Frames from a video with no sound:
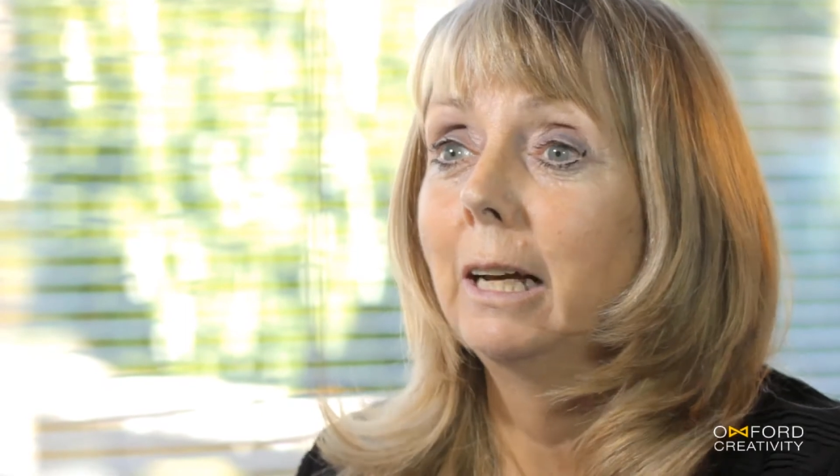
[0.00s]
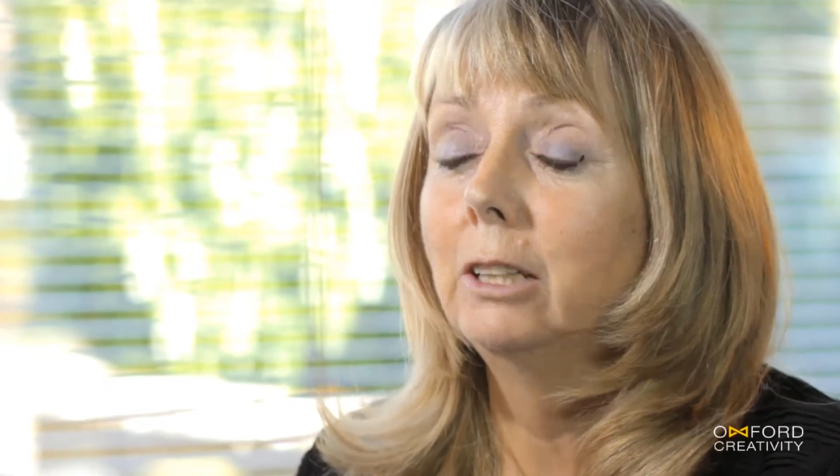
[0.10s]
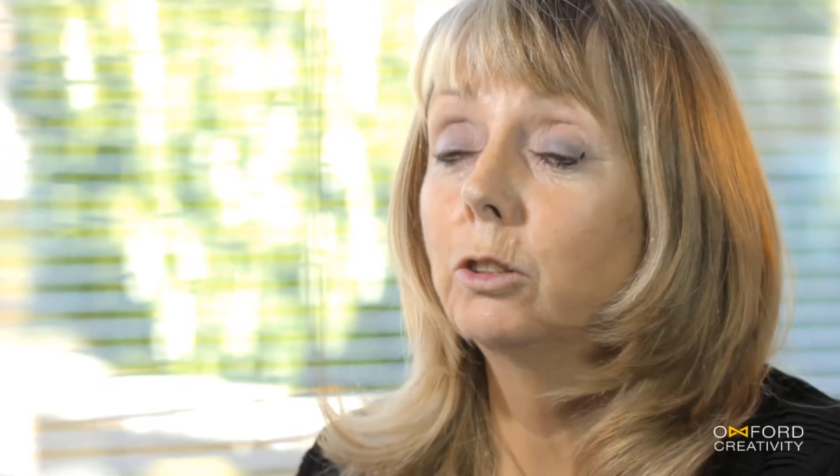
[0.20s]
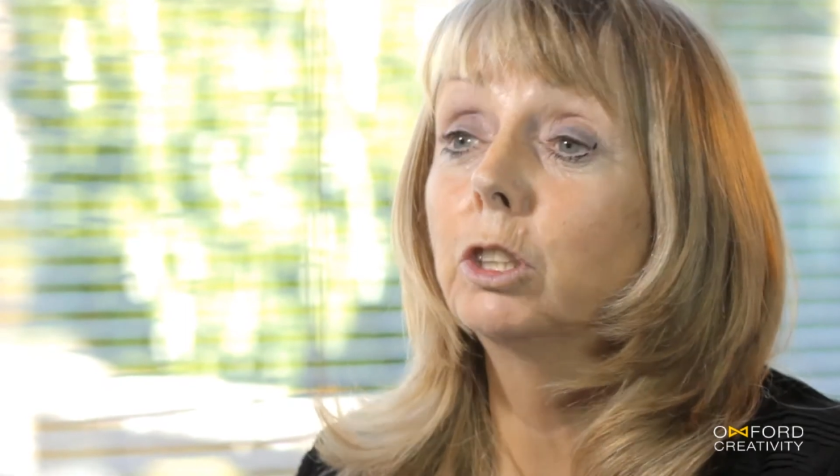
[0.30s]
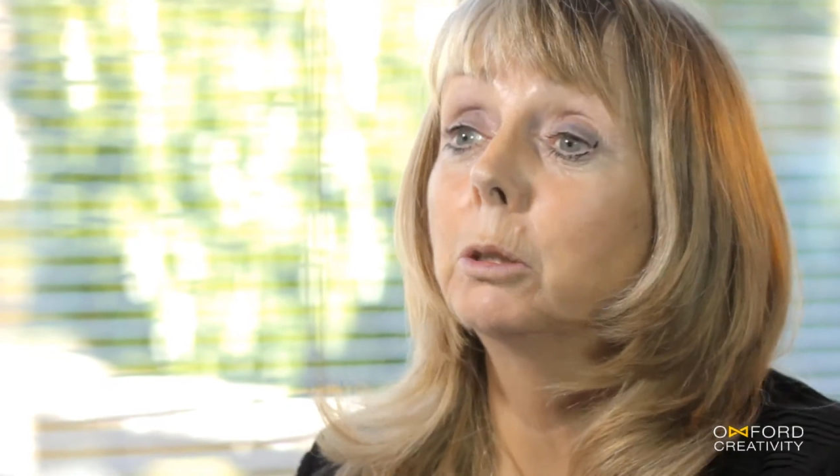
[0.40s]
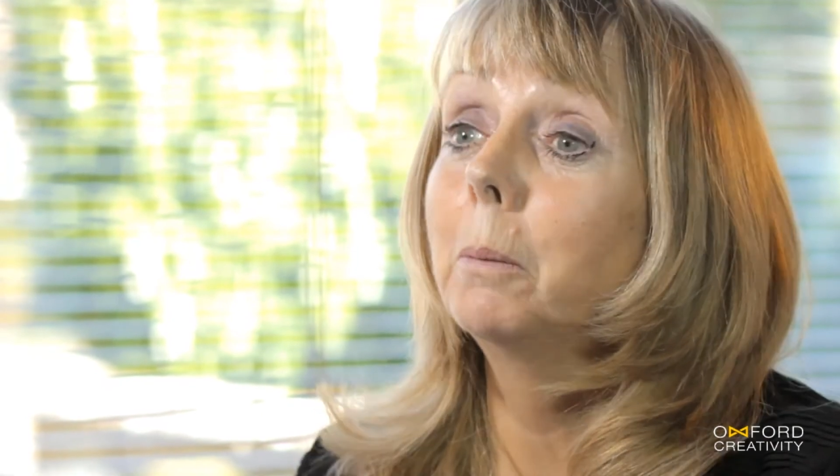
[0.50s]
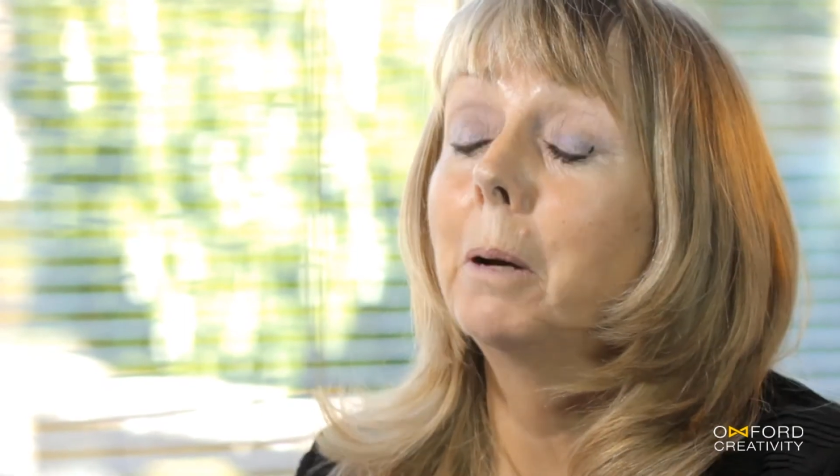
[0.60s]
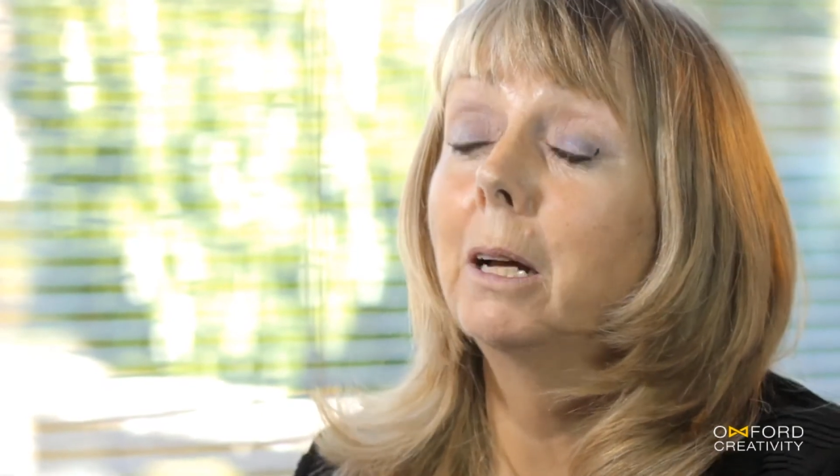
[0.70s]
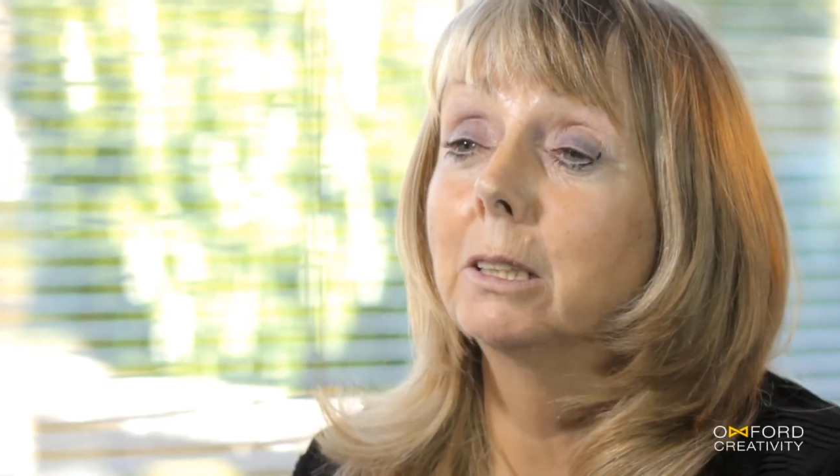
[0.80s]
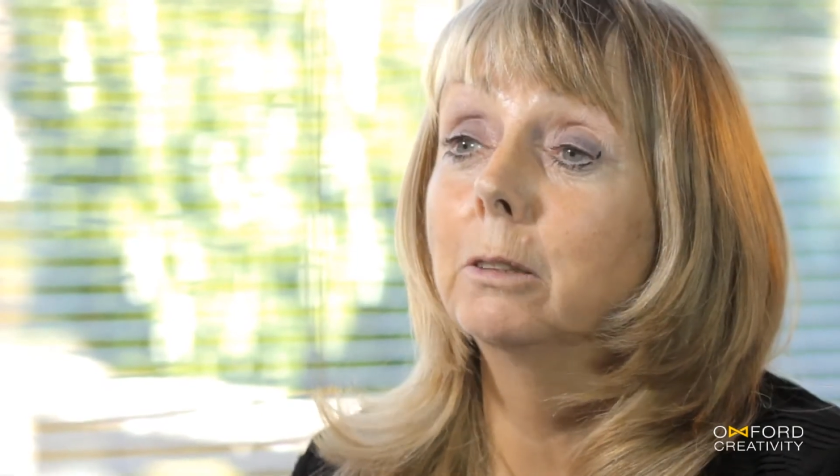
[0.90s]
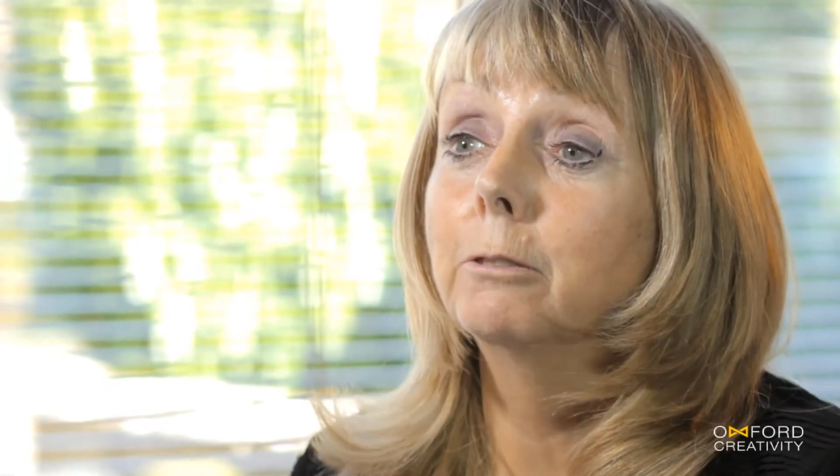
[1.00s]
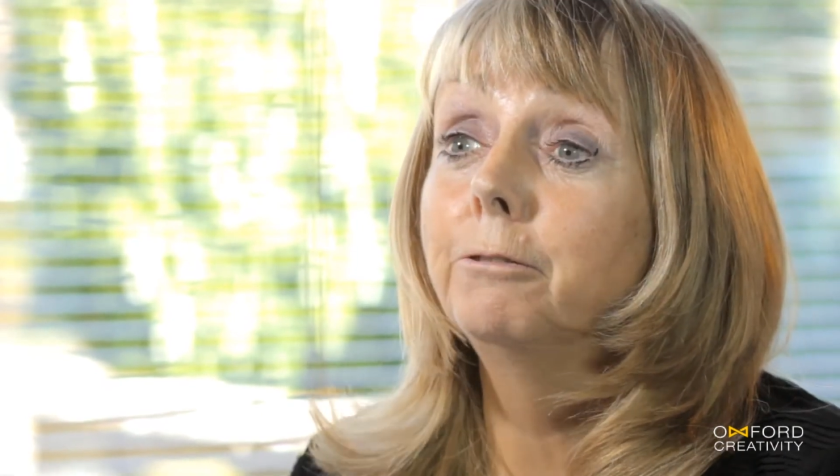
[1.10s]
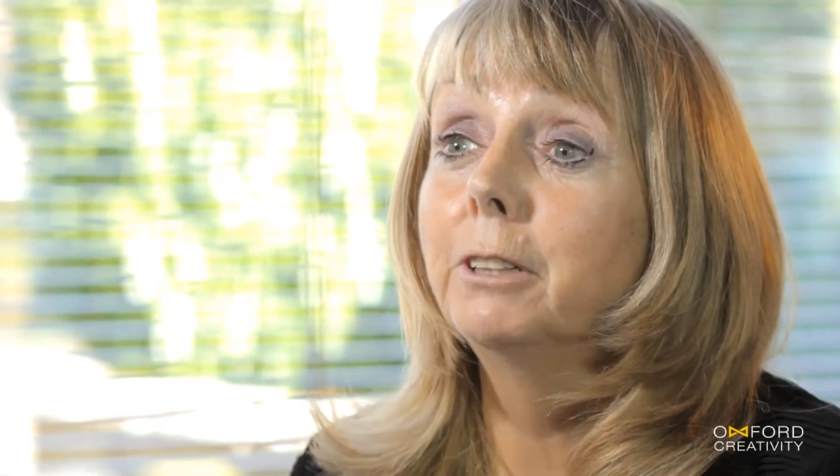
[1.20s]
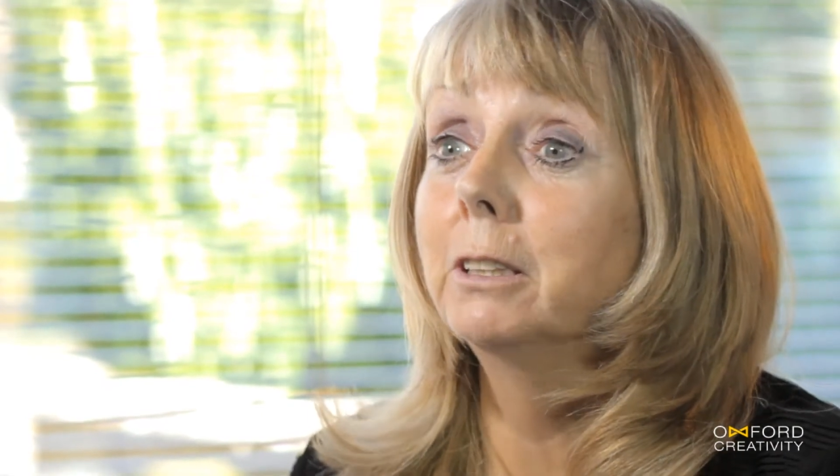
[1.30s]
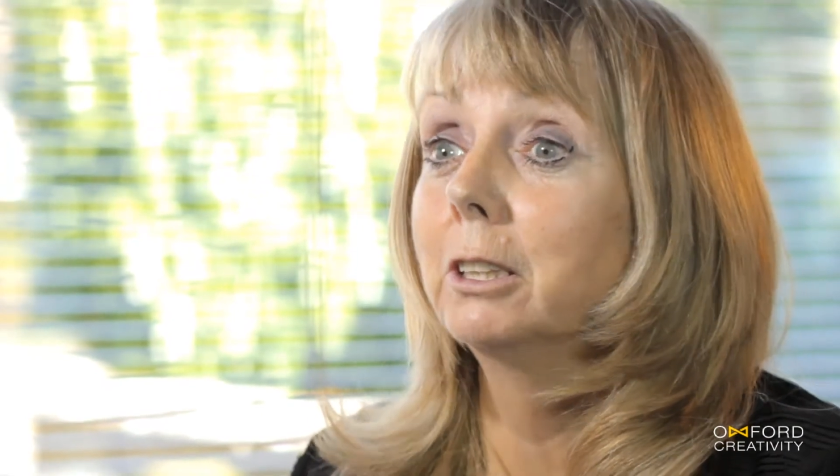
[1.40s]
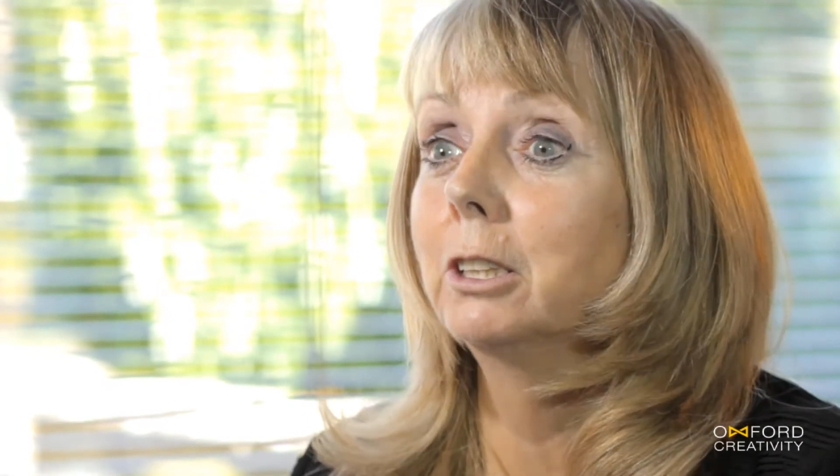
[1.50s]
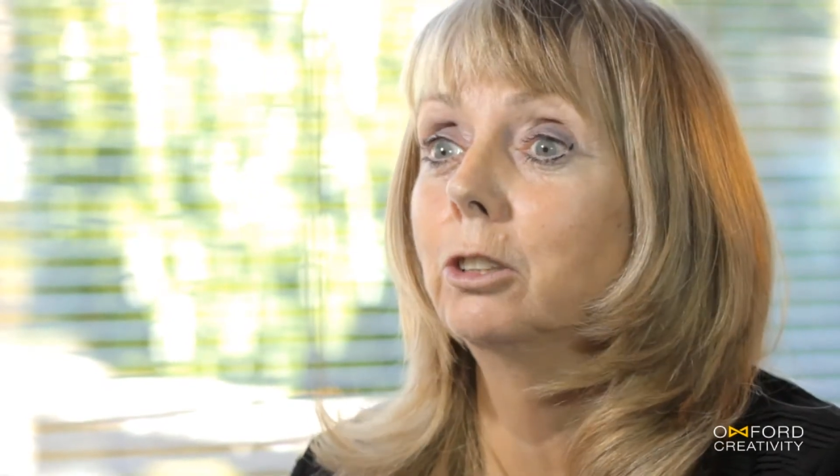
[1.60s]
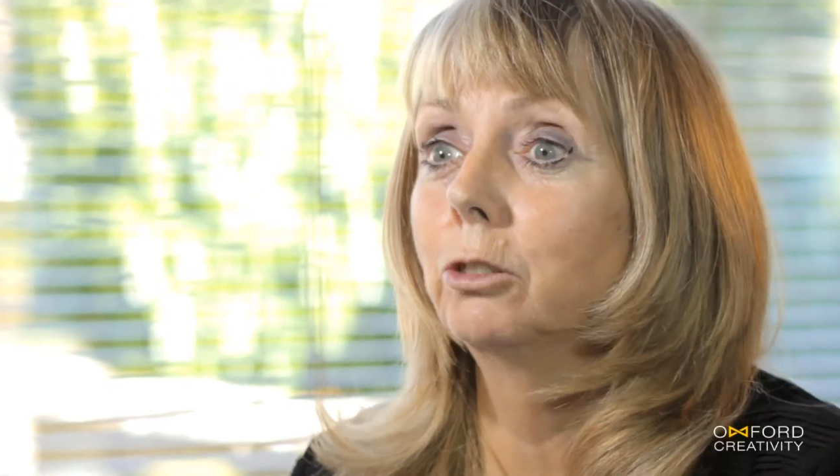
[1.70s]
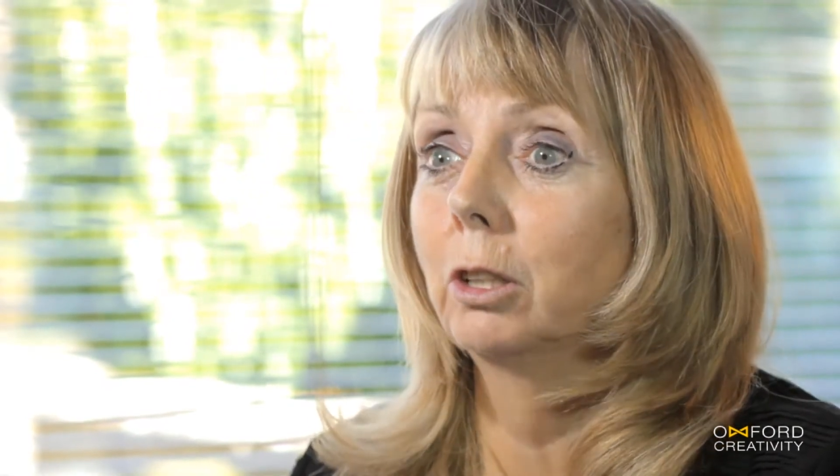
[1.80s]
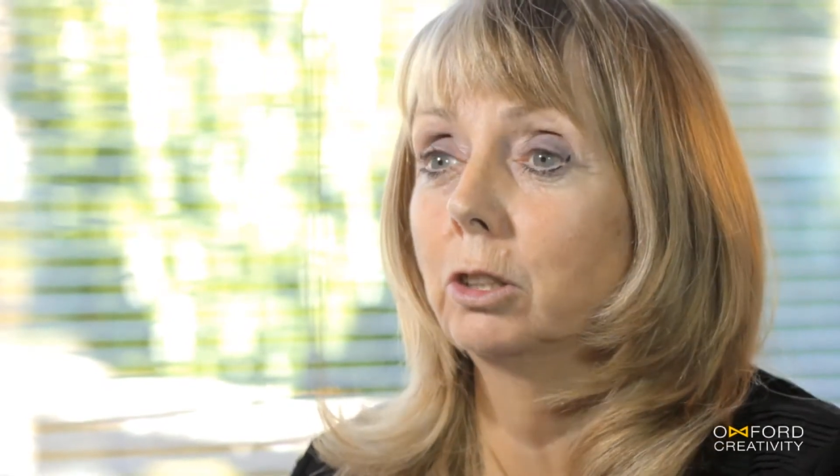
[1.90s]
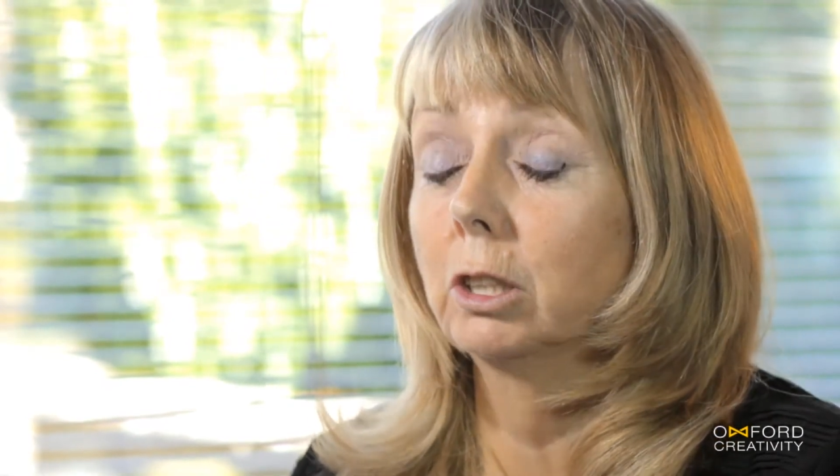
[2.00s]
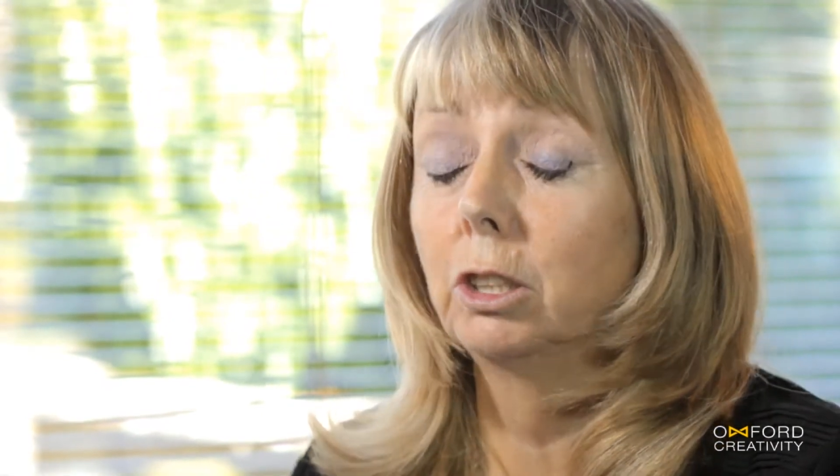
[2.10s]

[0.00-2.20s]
it's also a personal fitness instructor,